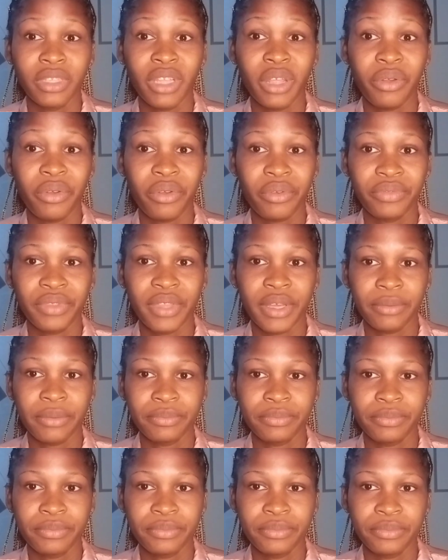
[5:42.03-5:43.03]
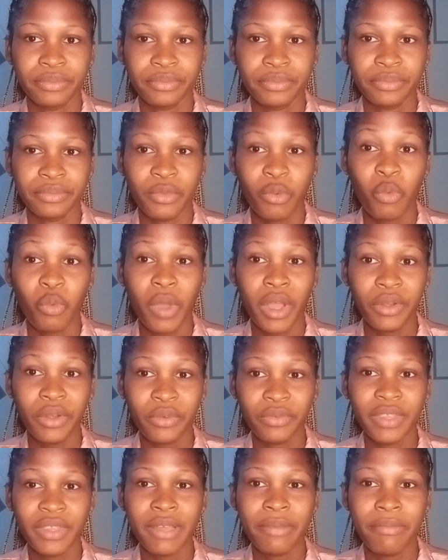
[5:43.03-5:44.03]
Three of them. One
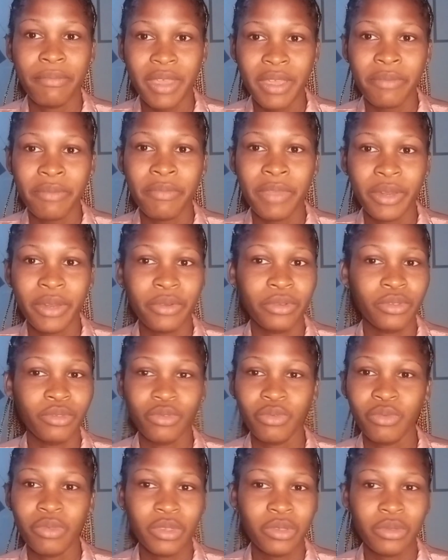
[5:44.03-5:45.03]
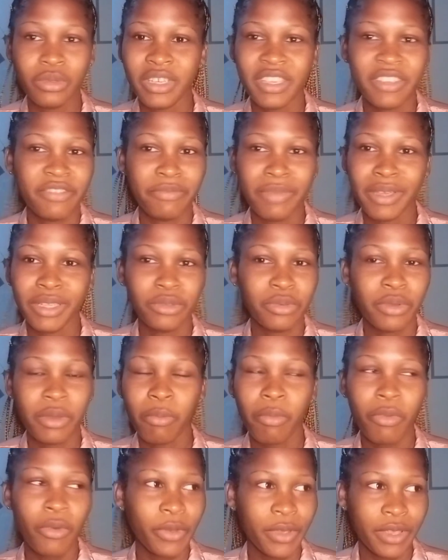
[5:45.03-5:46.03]
of them make me not to want to give birth to a
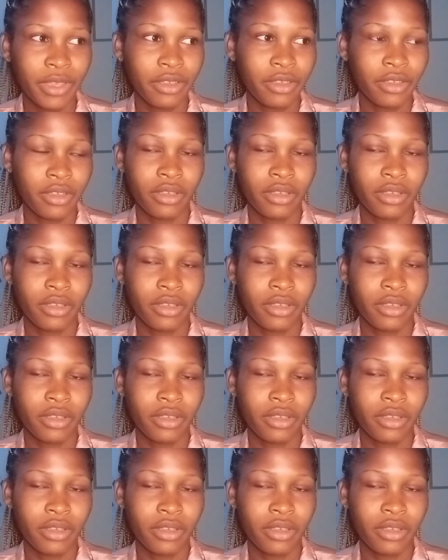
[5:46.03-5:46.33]
boy.